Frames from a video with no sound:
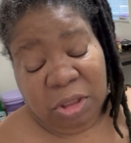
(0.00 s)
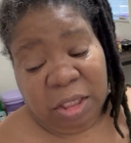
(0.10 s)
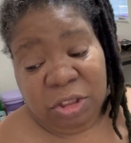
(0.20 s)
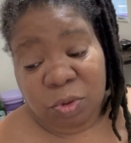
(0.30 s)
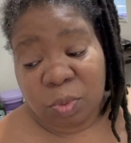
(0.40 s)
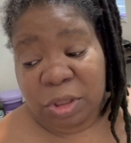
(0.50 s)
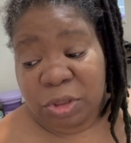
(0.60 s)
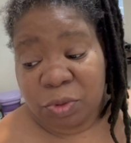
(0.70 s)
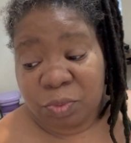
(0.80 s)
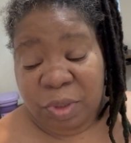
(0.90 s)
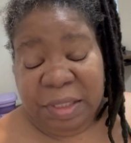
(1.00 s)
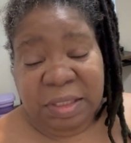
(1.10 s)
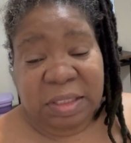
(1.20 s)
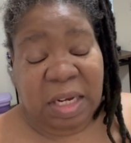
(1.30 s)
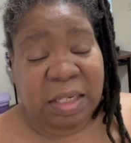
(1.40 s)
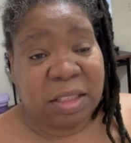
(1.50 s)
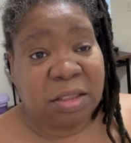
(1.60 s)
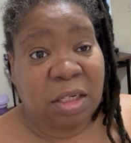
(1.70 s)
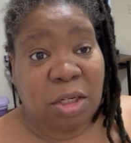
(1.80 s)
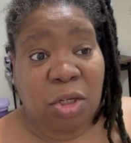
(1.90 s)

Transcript: I just wanted to rest. I didn't